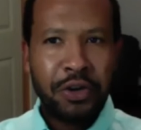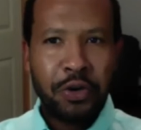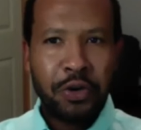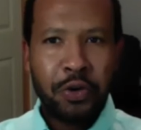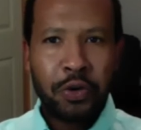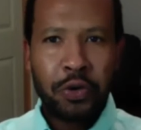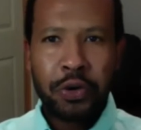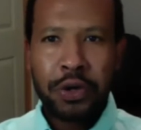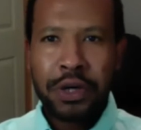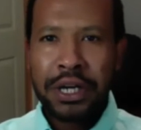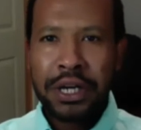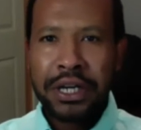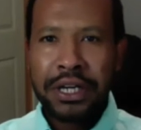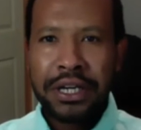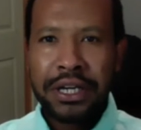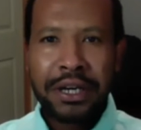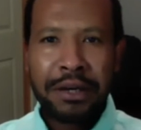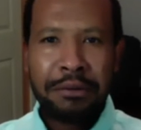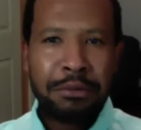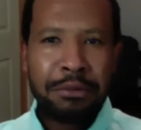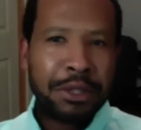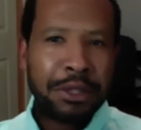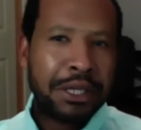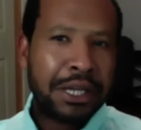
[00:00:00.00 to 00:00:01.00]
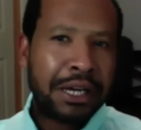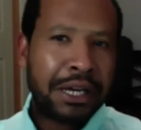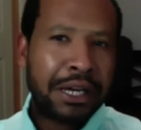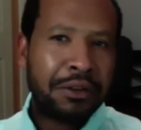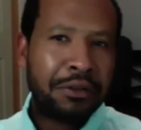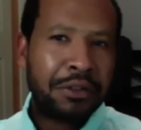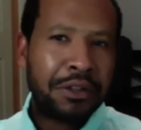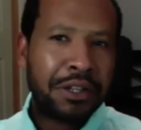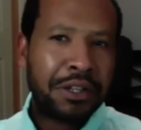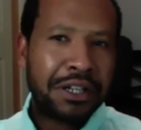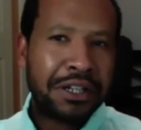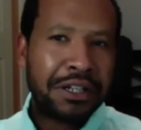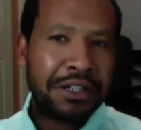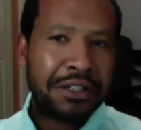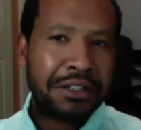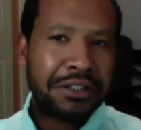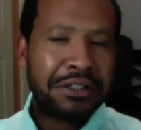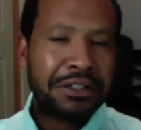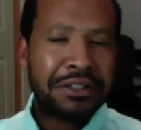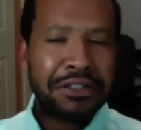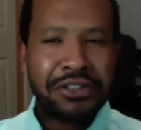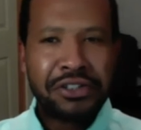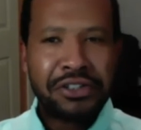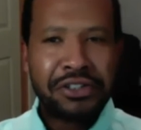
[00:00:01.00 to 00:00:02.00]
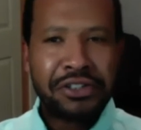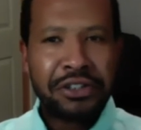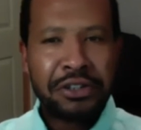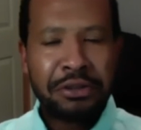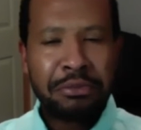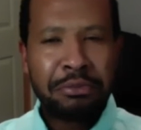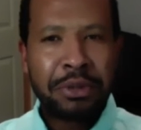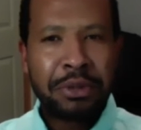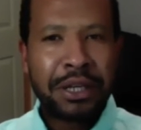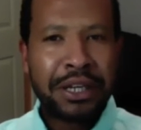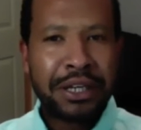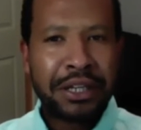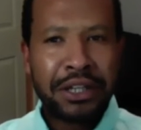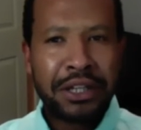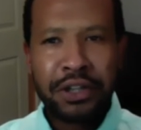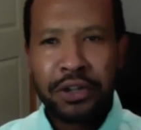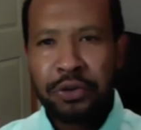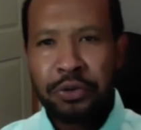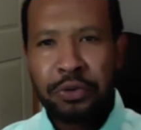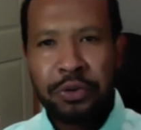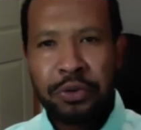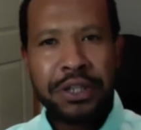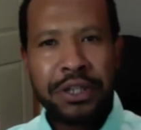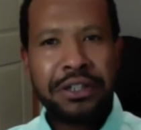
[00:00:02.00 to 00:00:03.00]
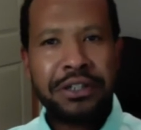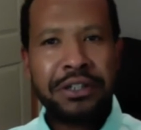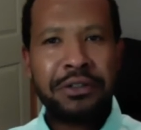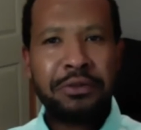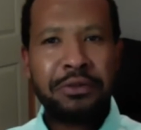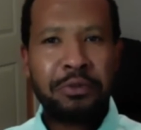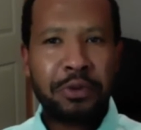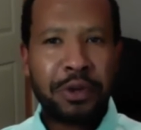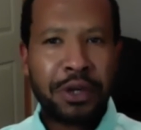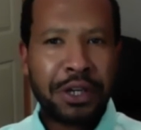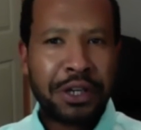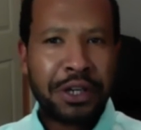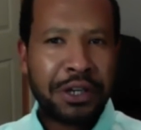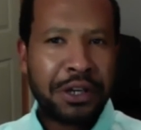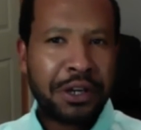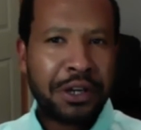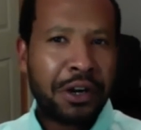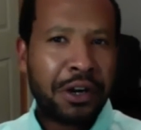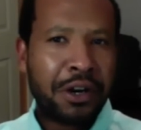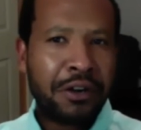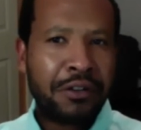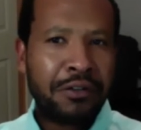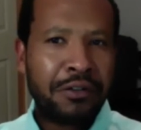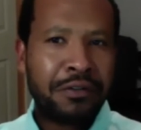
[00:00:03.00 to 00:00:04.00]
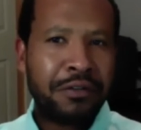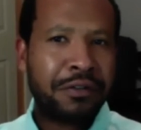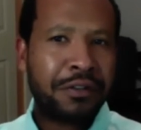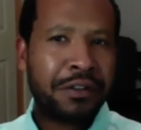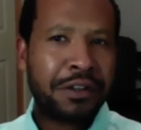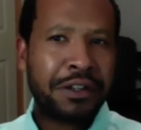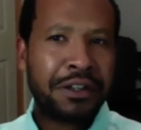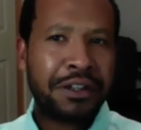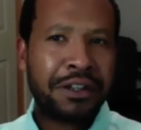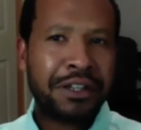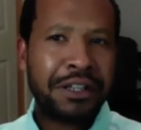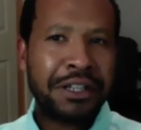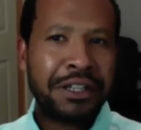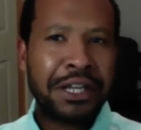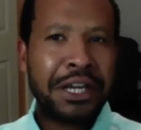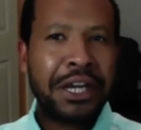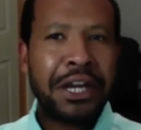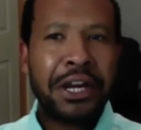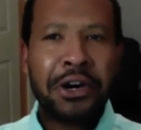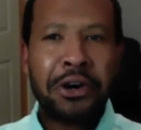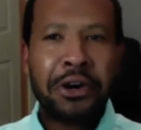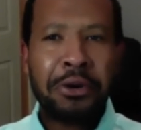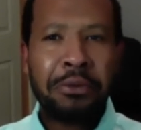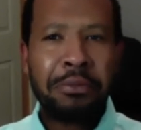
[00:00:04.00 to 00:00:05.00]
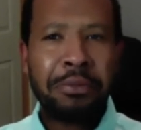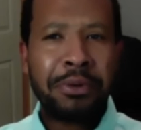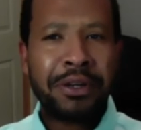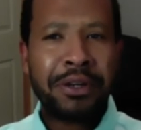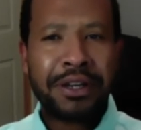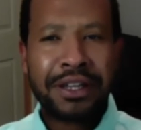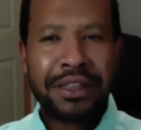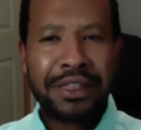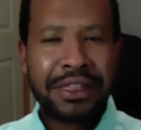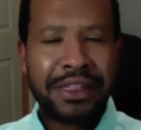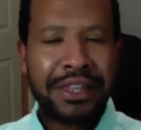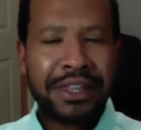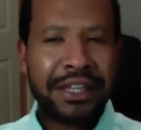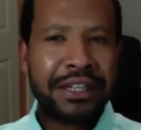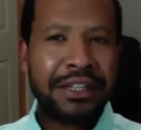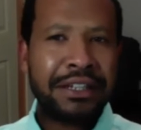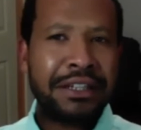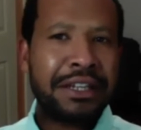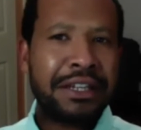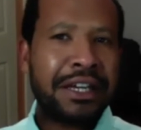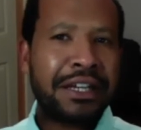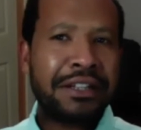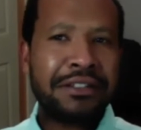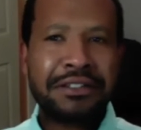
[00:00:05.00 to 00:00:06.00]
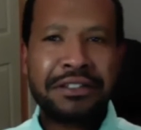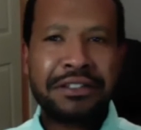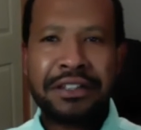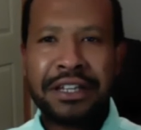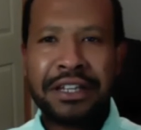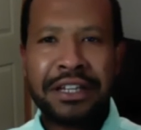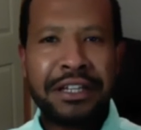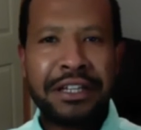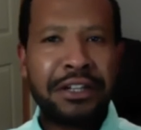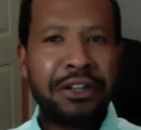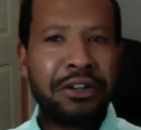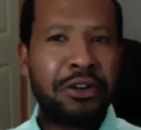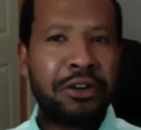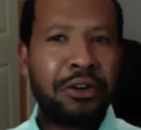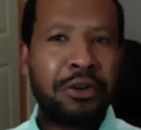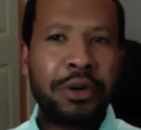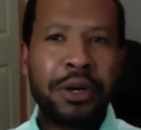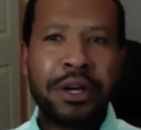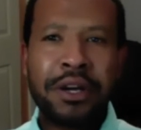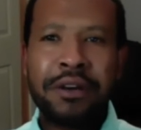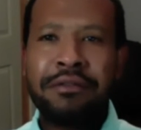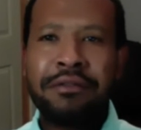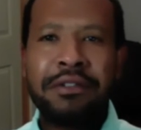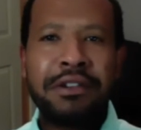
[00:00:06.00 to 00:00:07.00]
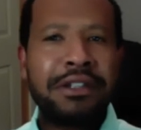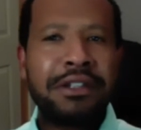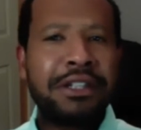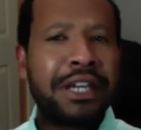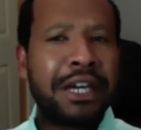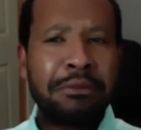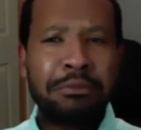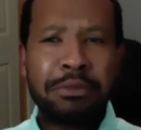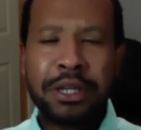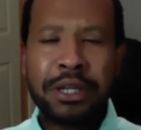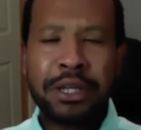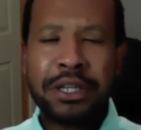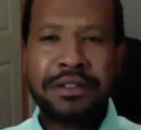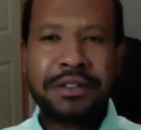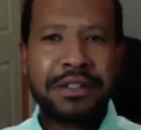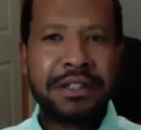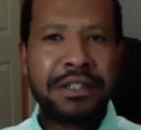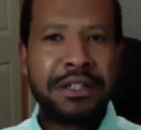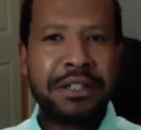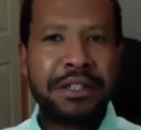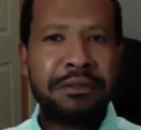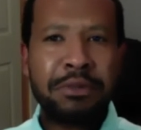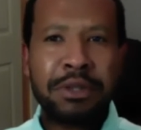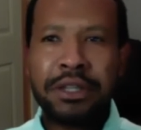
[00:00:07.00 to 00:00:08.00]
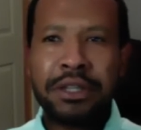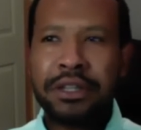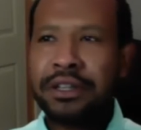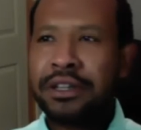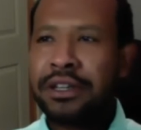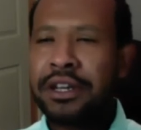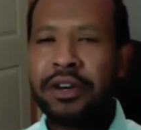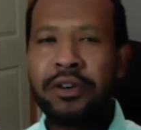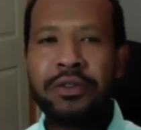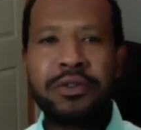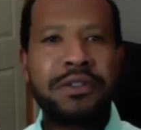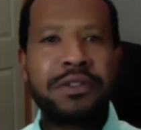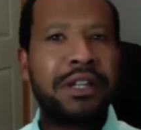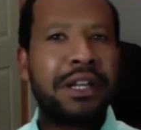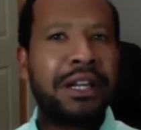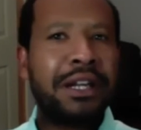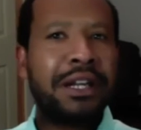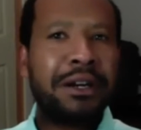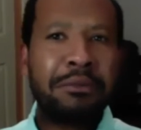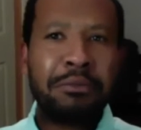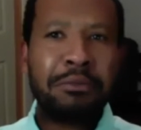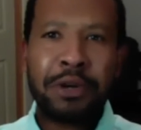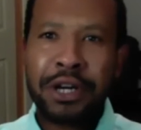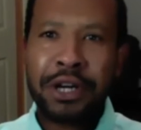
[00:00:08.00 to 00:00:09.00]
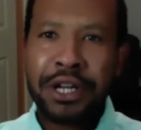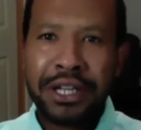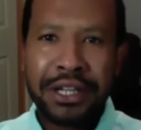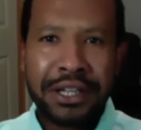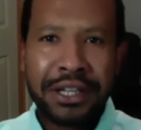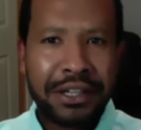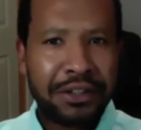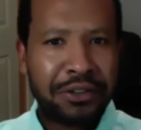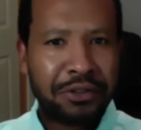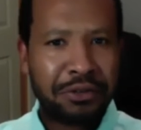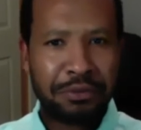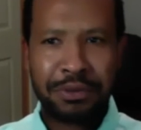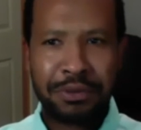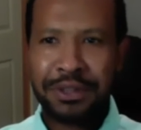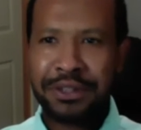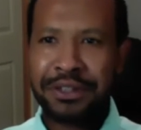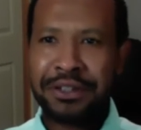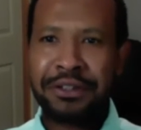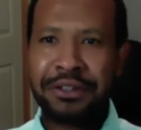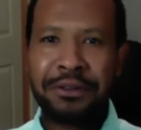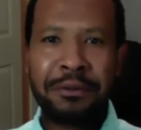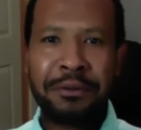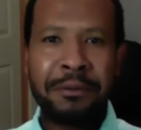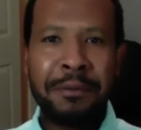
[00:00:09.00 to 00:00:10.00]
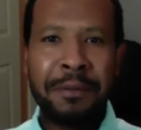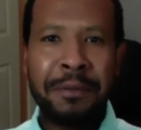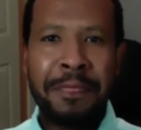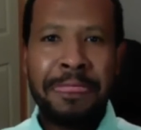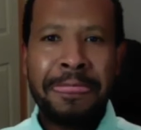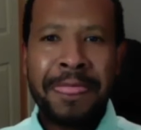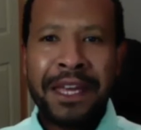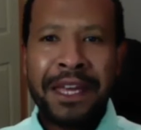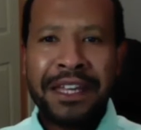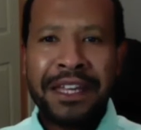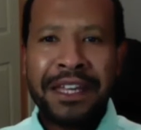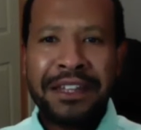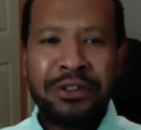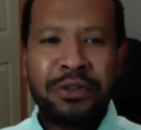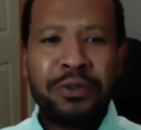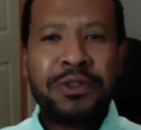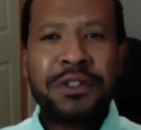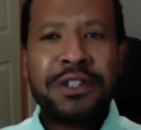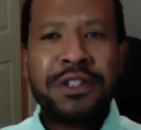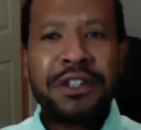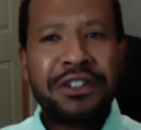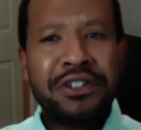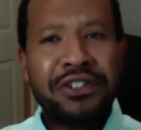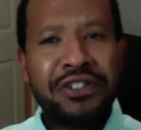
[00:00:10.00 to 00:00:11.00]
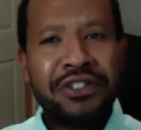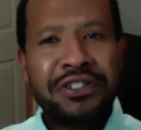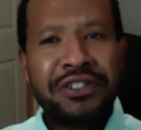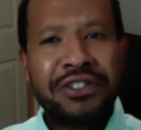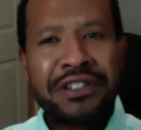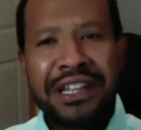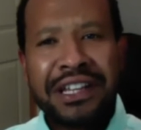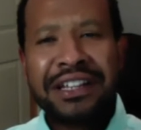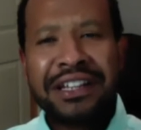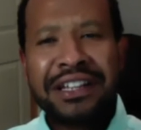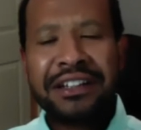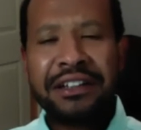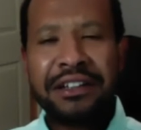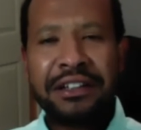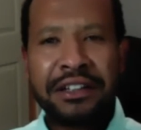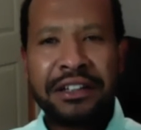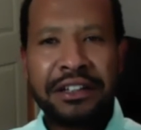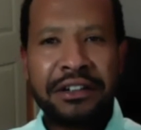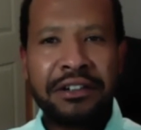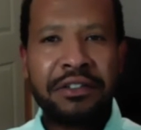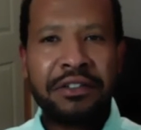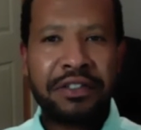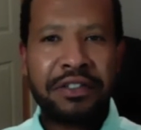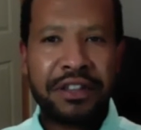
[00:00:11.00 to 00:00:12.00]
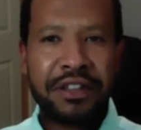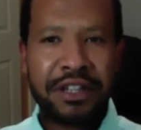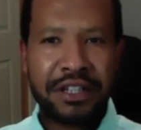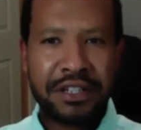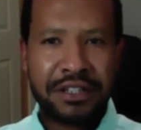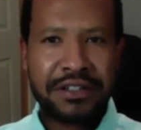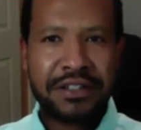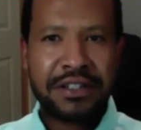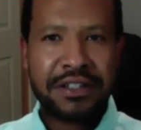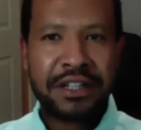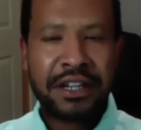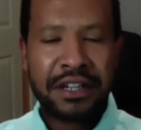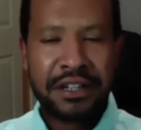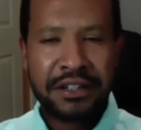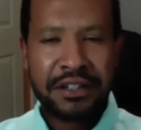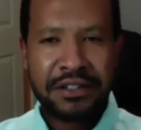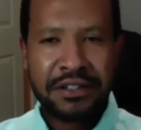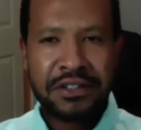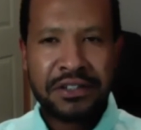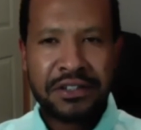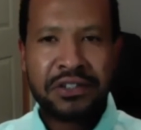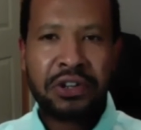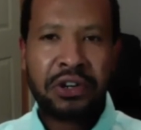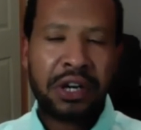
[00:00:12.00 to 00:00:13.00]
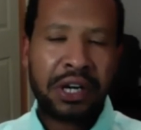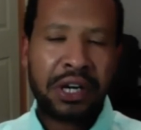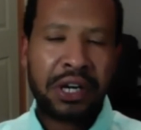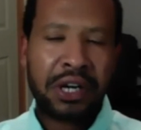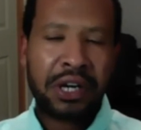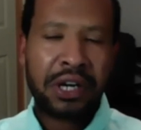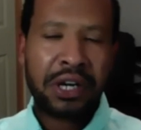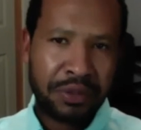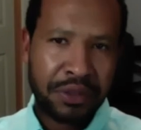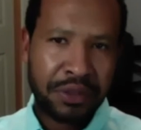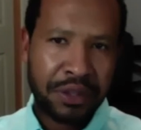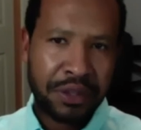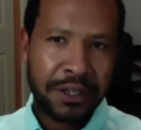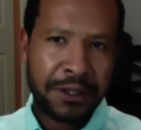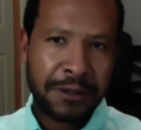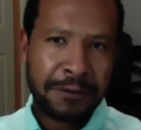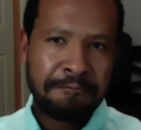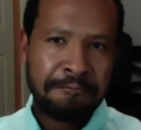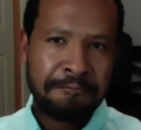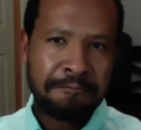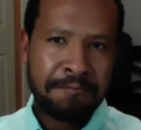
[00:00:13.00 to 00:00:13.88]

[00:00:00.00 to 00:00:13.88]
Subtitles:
or like coming out there and teaching them like a greeting way of in Arabic. And then next day, every time they see me, Salamu alaikum, and those are just like little things that I saw out there.